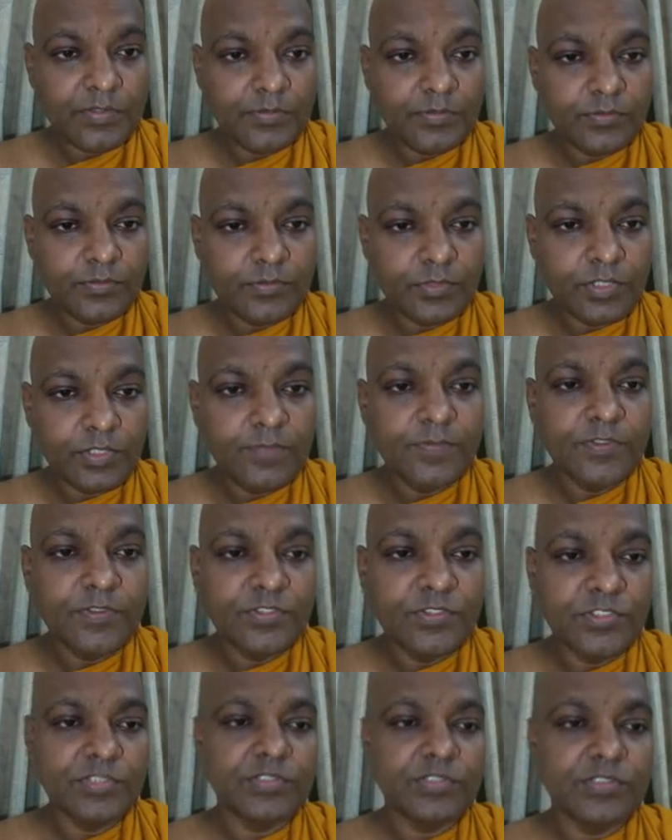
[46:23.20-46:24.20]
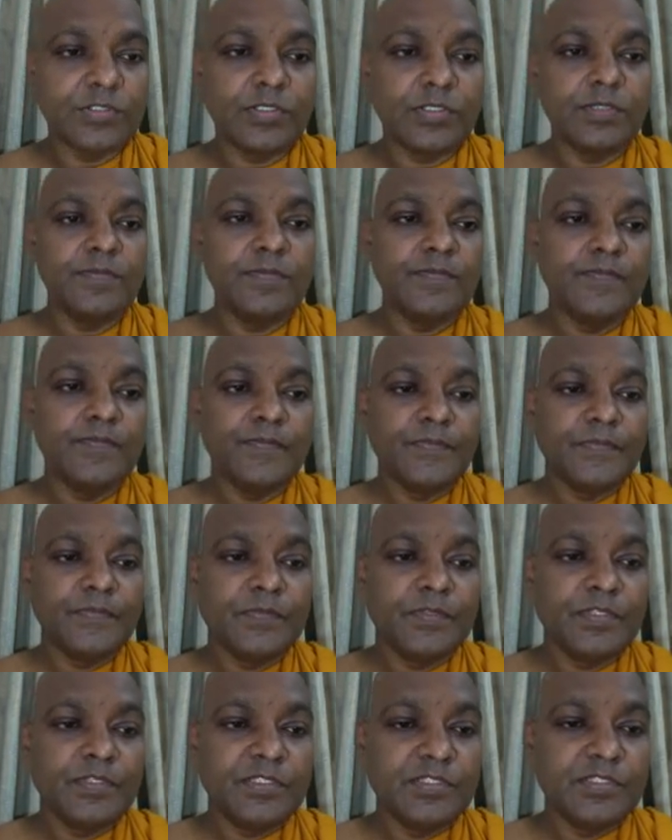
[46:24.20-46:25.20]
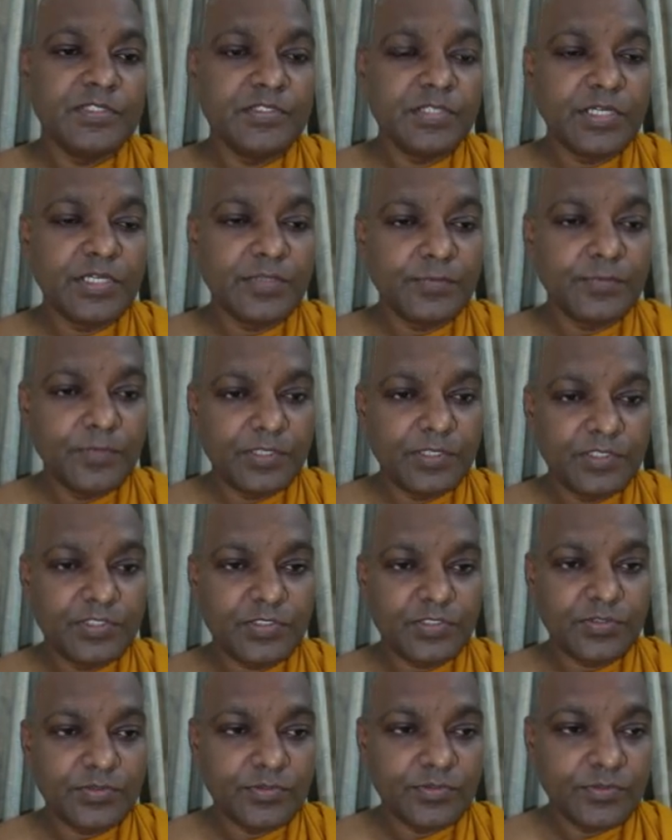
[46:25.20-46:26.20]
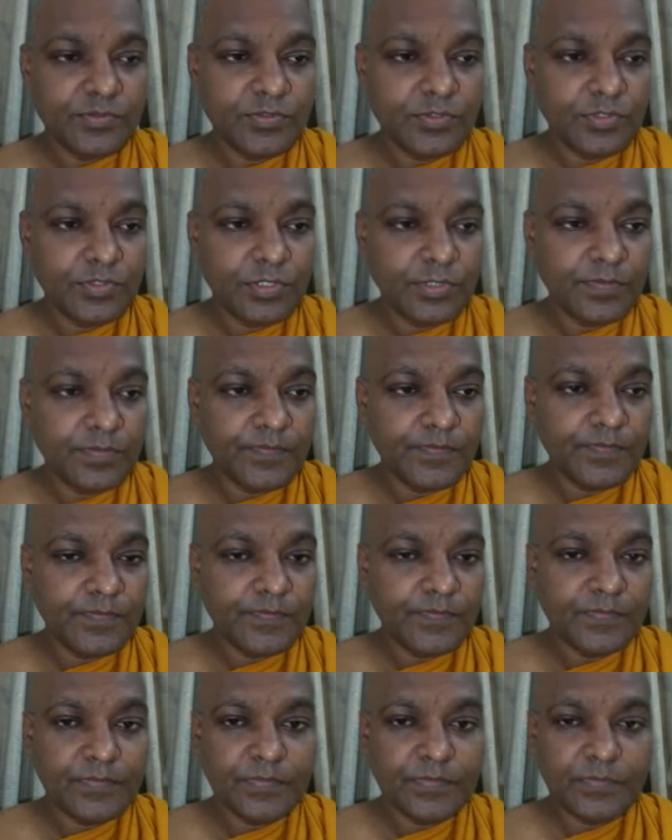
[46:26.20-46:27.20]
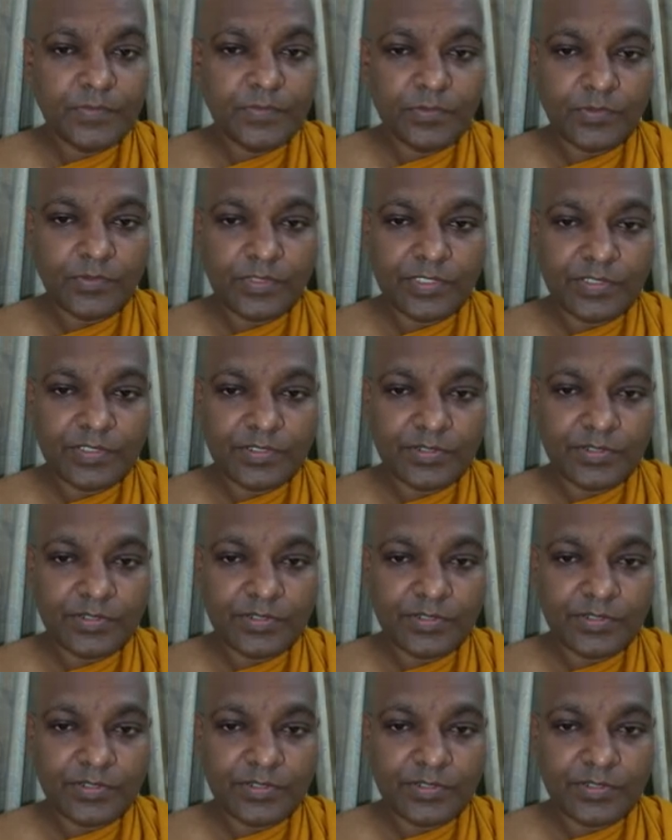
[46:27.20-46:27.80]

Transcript: convergence, doesn't converge. So all right,